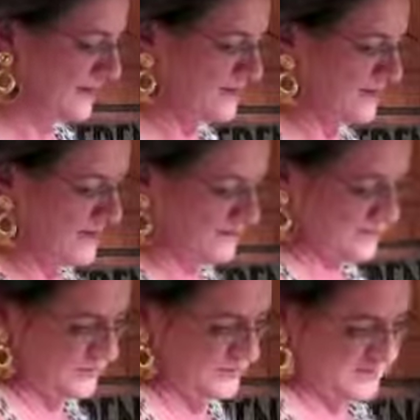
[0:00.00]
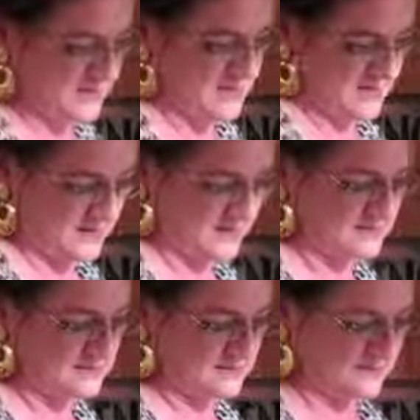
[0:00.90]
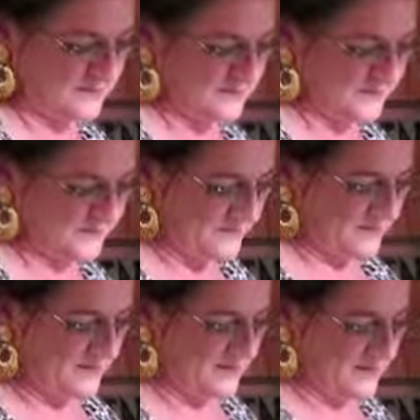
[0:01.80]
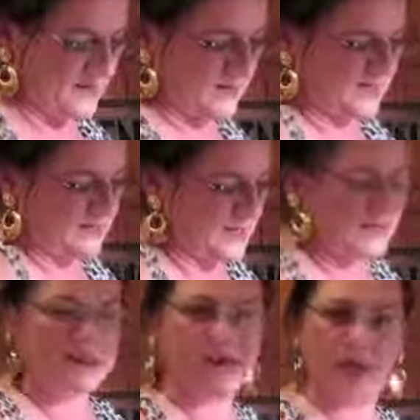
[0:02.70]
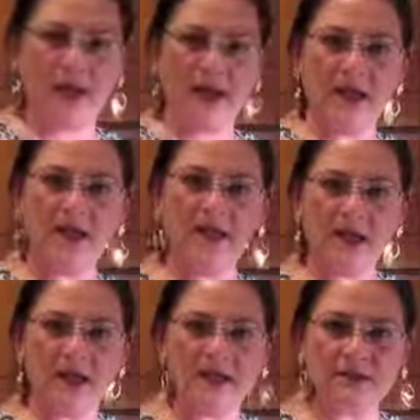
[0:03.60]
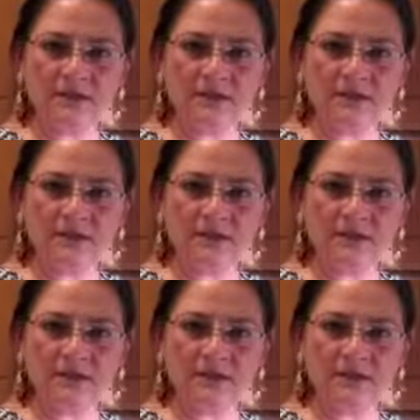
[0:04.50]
to get those onions kind of sweated and